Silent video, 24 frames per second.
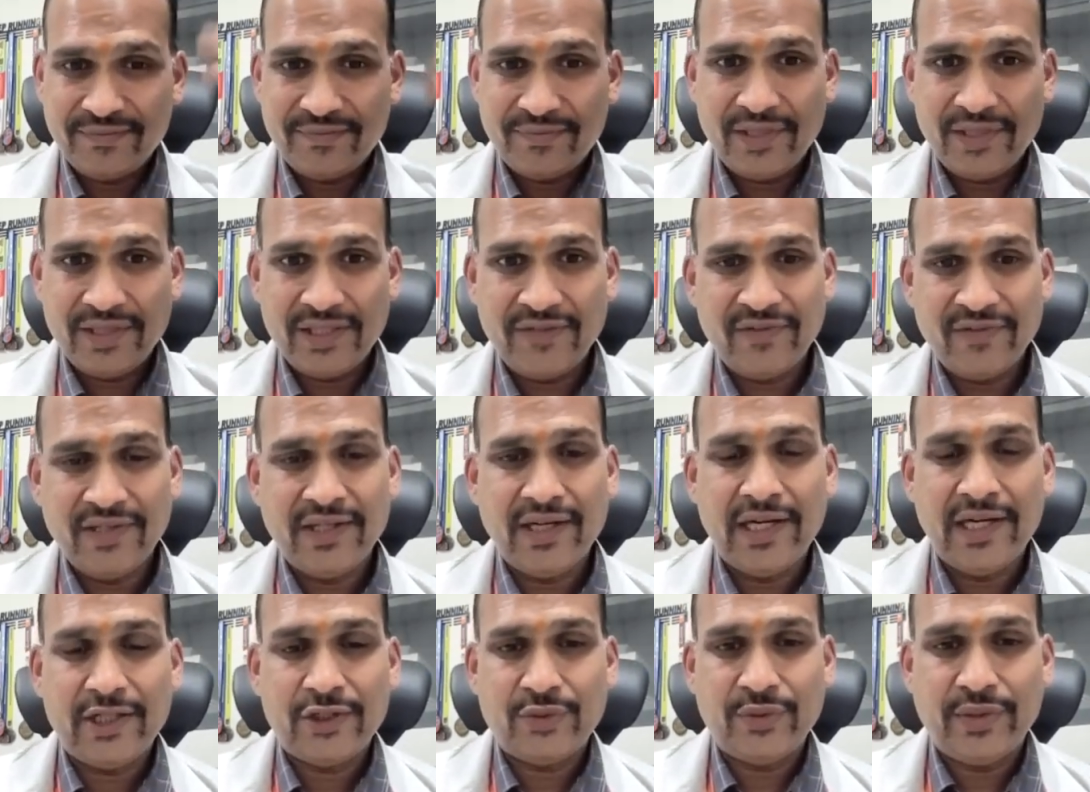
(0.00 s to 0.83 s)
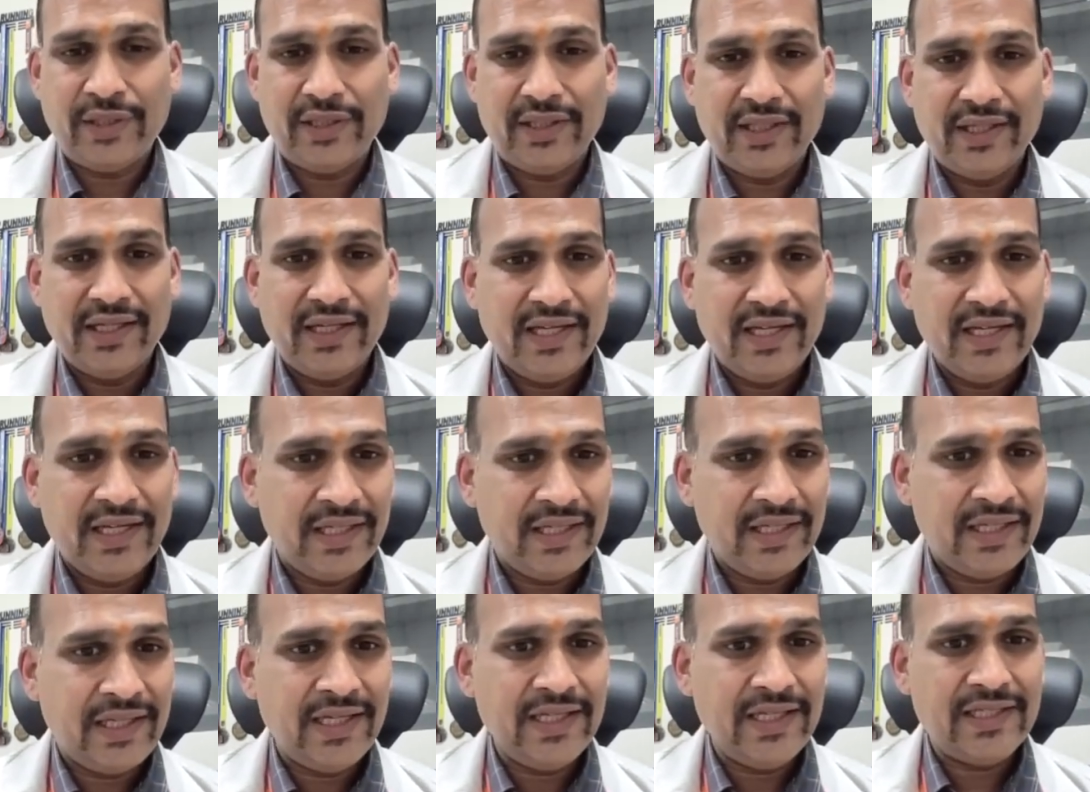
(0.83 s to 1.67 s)
Patient will night sweat.
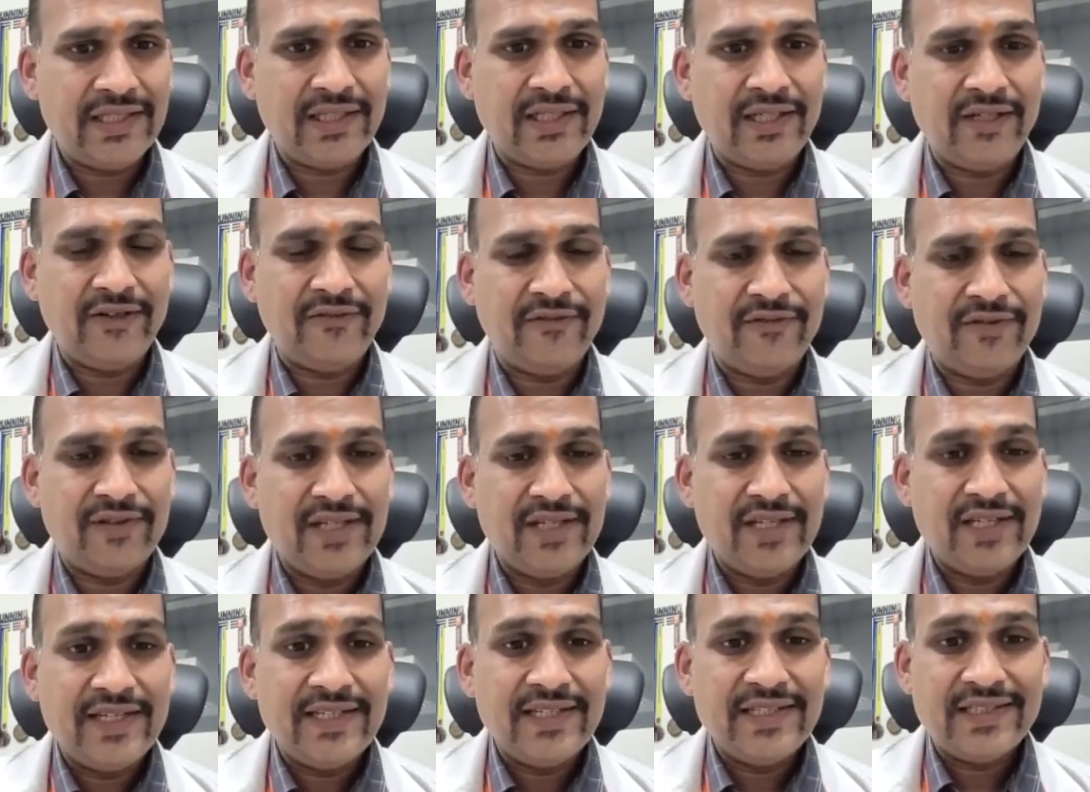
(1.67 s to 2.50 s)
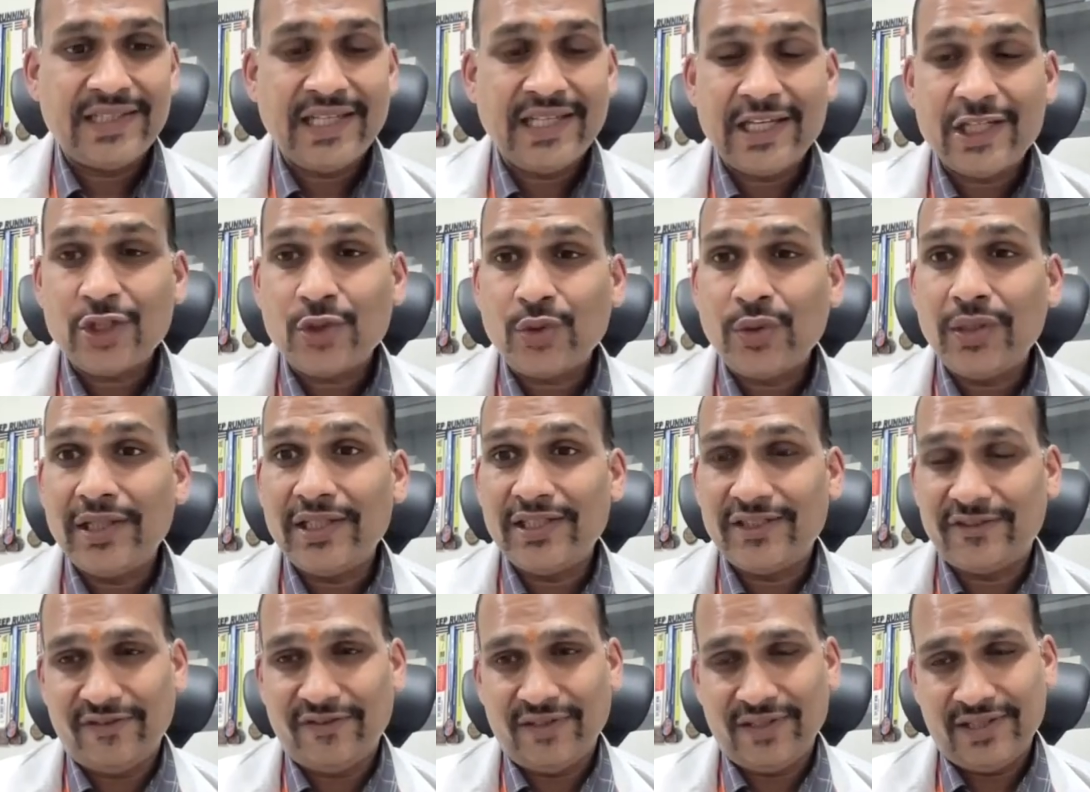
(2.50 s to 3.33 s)
Increased cough. Sexual
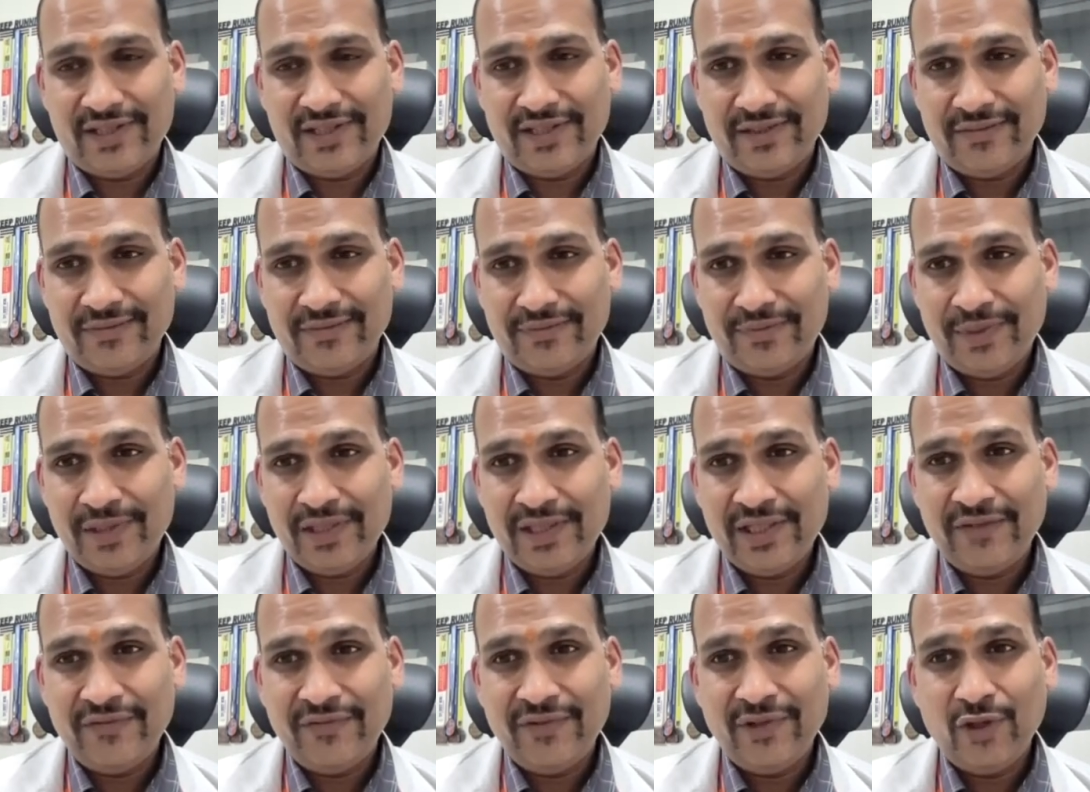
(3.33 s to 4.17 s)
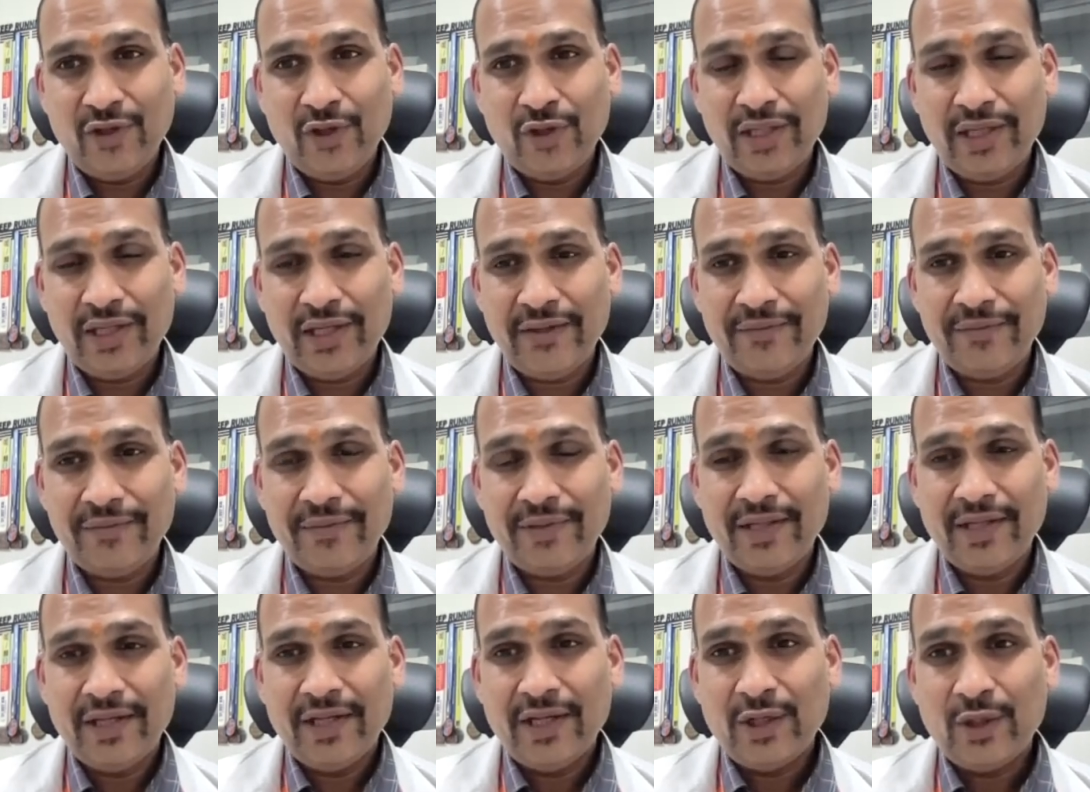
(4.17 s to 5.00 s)
dysfunction. Patient will not have
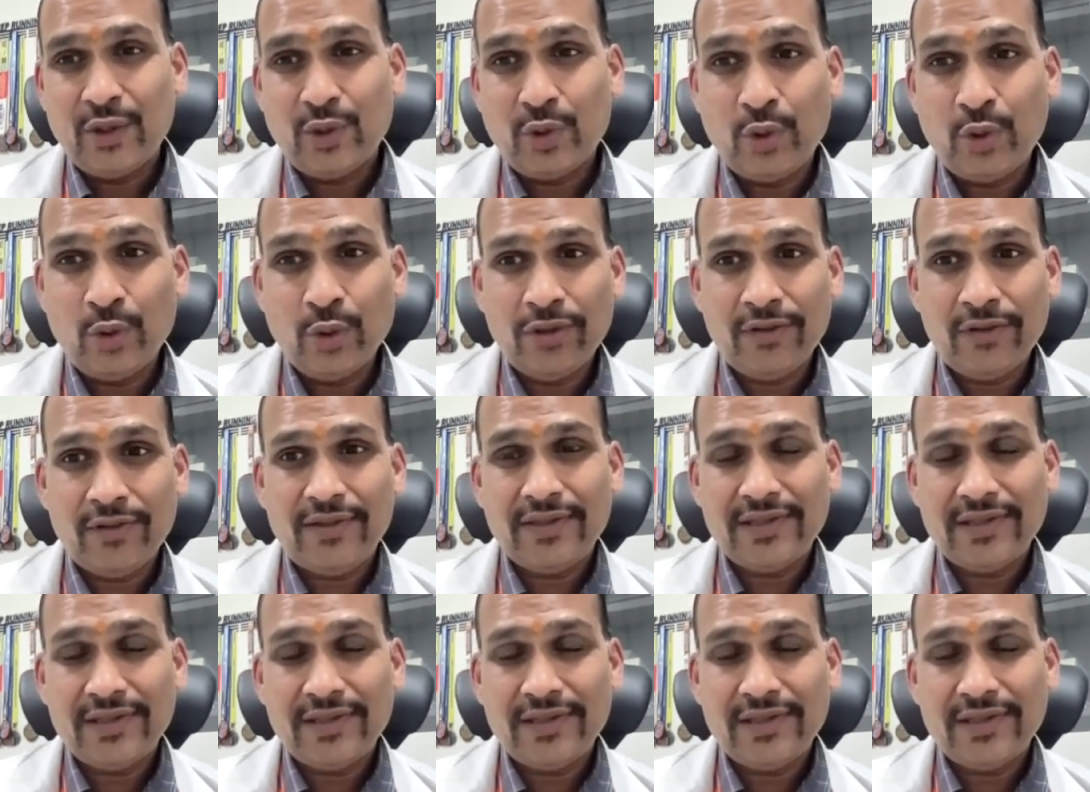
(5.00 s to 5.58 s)
good